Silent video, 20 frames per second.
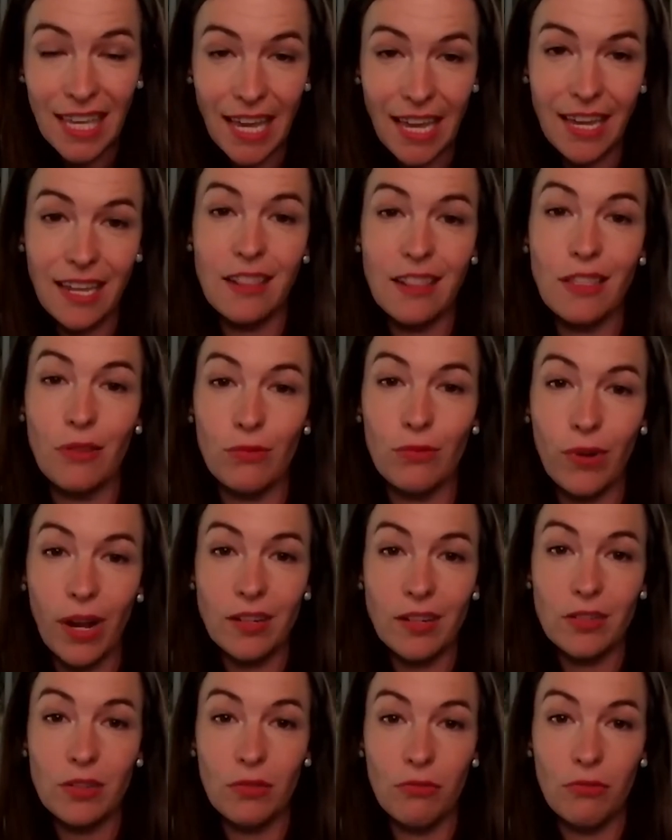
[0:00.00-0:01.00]
gain the
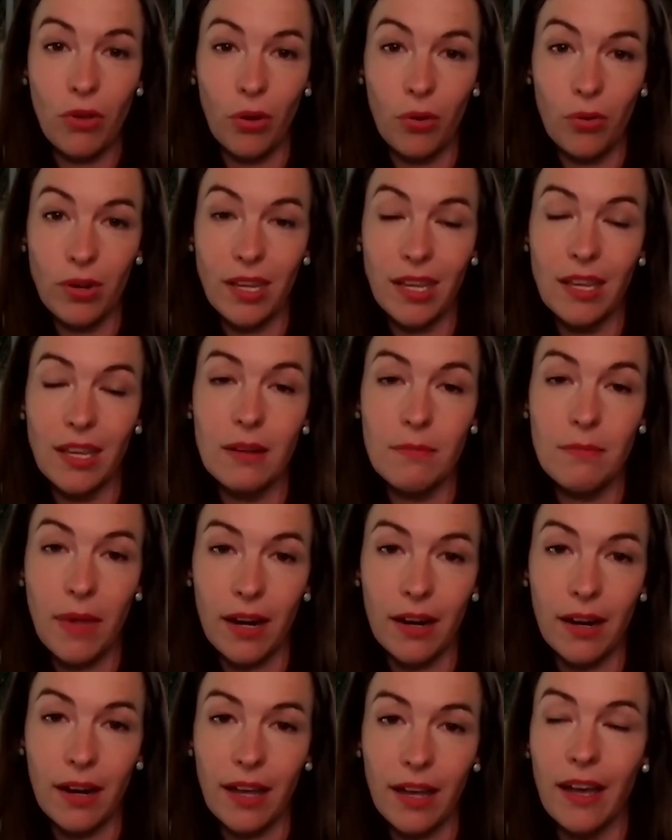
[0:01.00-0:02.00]
right to vote in
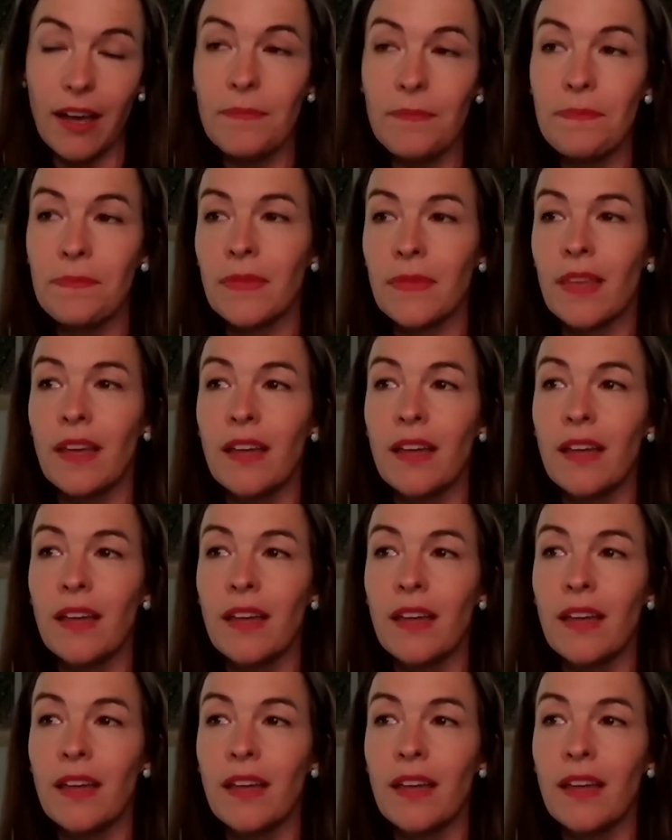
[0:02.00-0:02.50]
America.